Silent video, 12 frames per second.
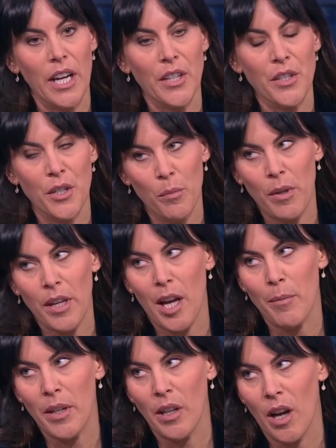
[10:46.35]
at 2
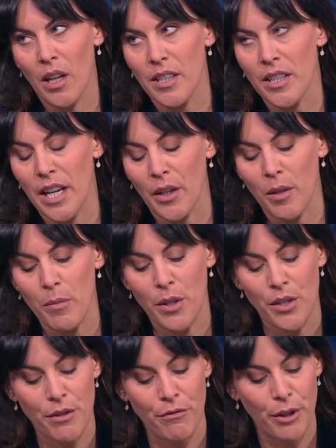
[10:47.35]
p.m. in Loughlinstown
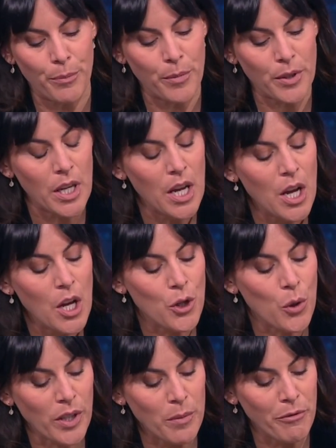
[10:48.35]
community rooms.
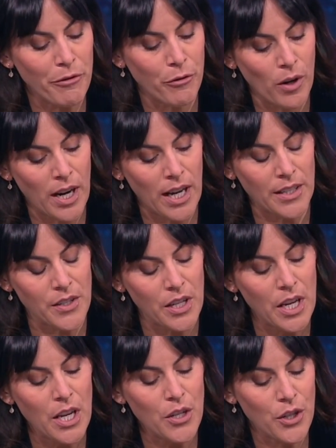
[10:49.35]
Shortly beforehand,
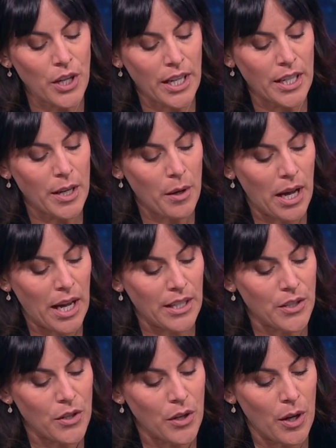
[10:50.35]
Shane
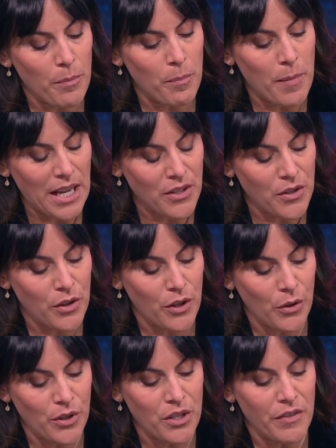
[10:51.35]
met
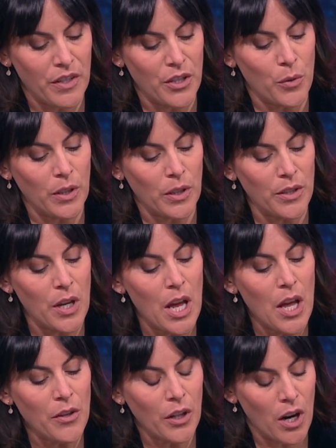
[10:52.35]
those individuals.
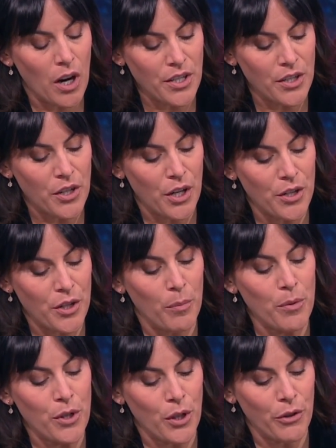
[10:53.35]
The Garda turned
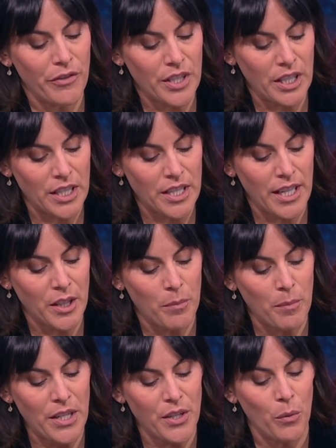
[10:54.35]
up to facilitate the
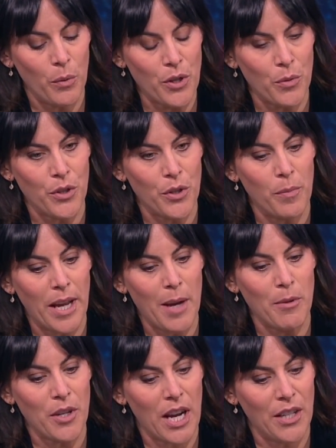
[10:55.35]
meeting, which was to be
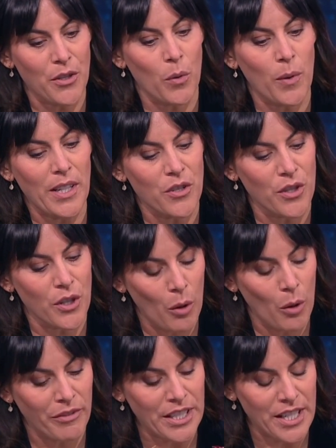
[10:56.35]
able to answer questions and
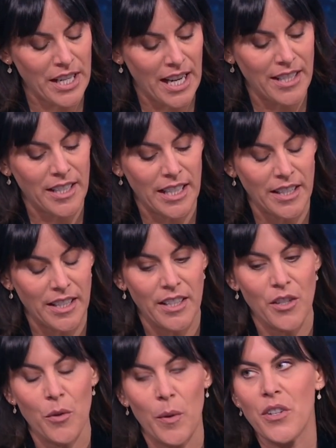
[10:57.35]
hopefully de-escalate the
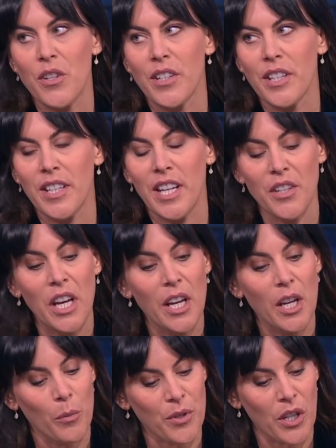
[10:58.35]
situation. As I said,
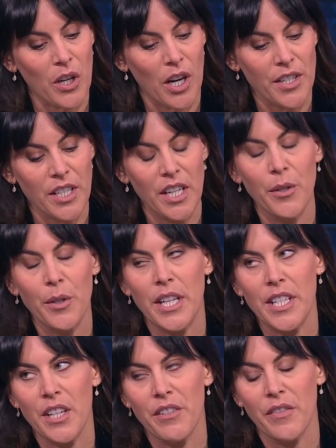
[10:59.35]
it was the Gardaí who had
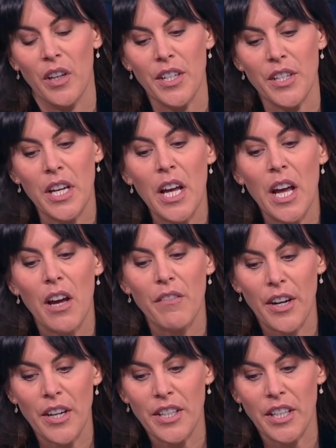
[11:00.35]
identified a
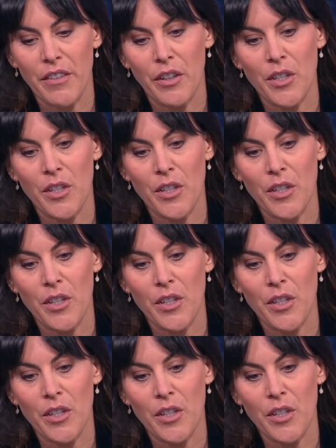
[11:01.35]
very significant